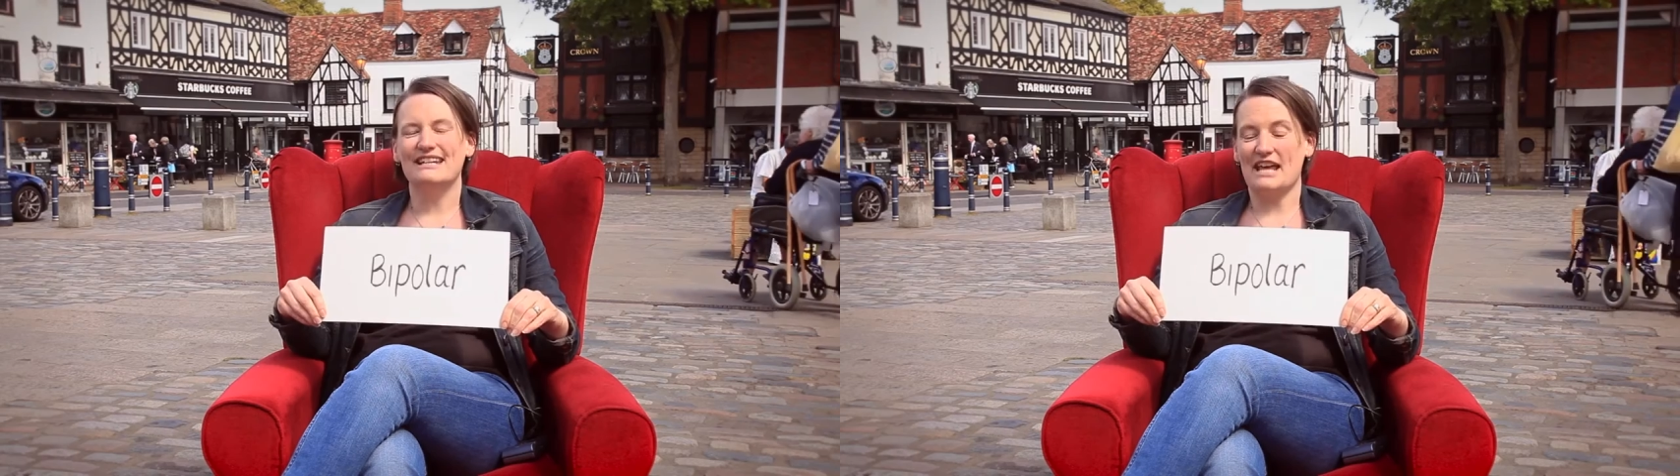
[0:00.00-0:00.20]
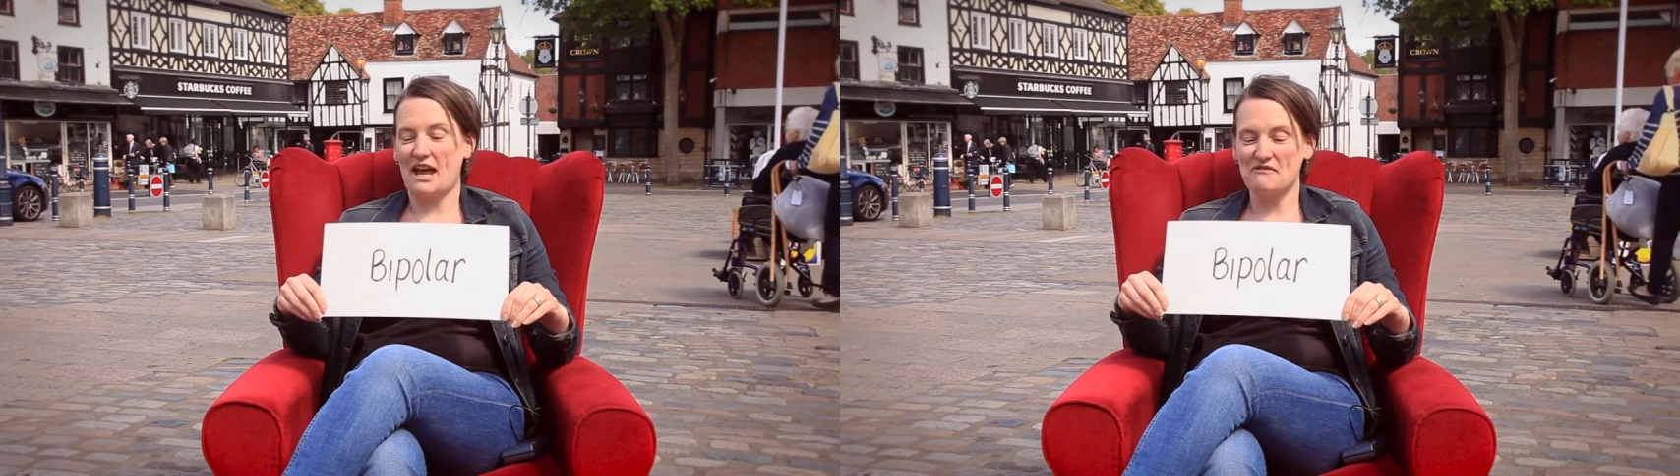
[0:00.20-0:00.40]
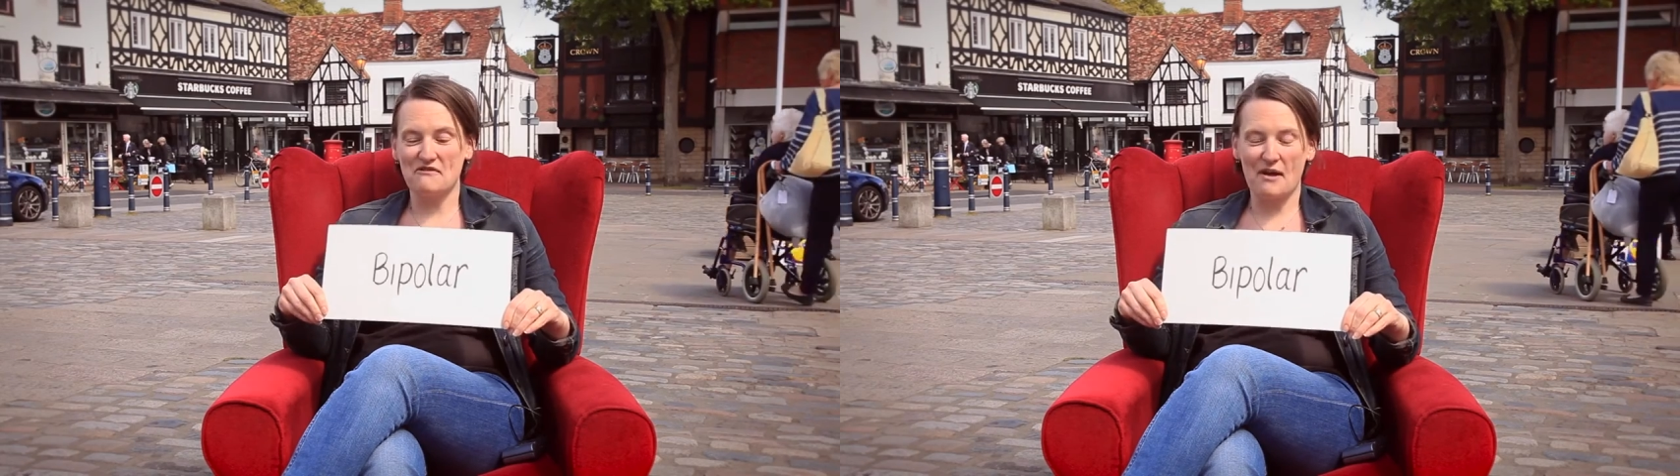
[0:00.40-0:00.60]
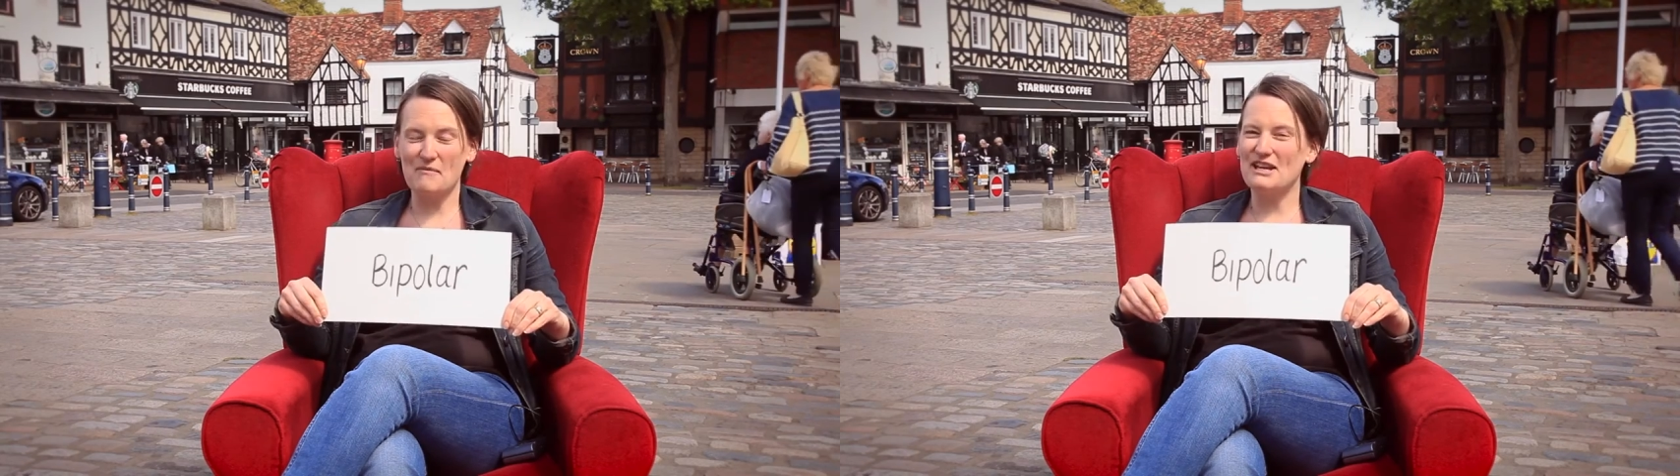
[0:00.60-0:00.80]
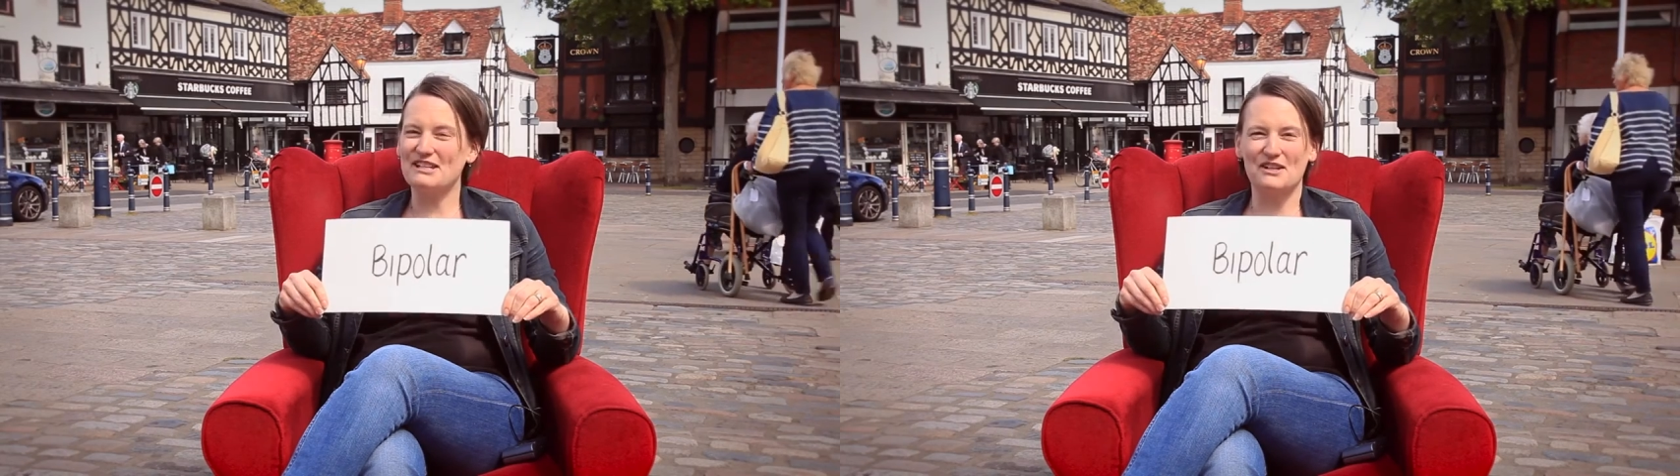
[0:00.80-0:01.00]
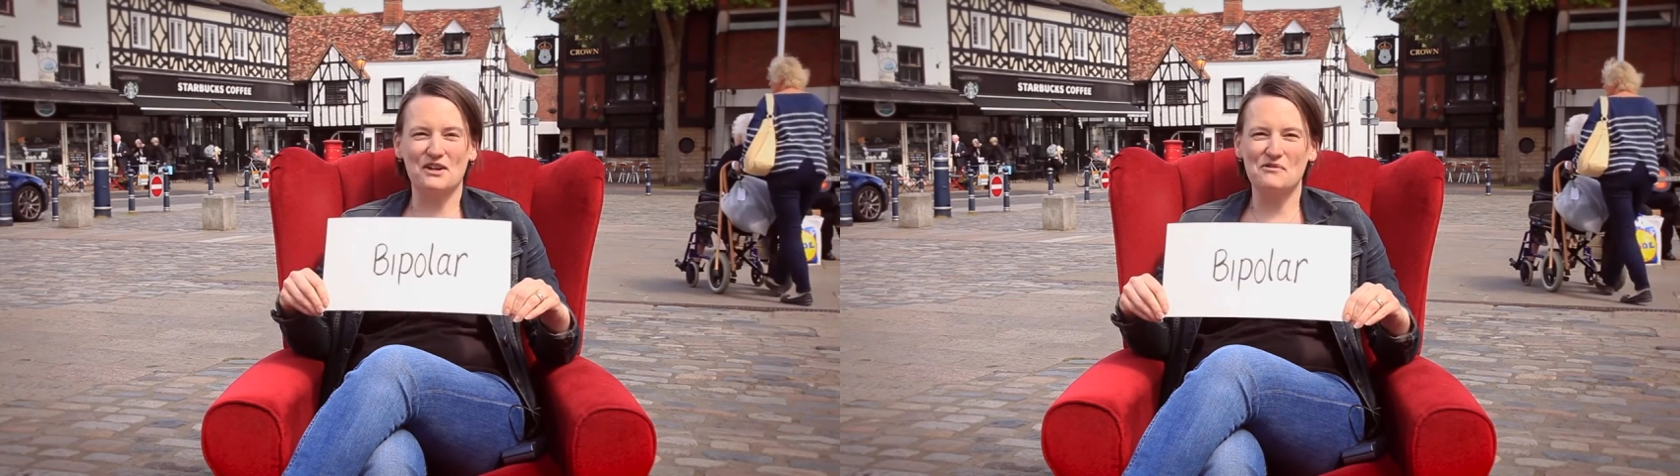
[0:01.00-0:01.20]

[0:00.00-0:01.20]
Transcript: they have families and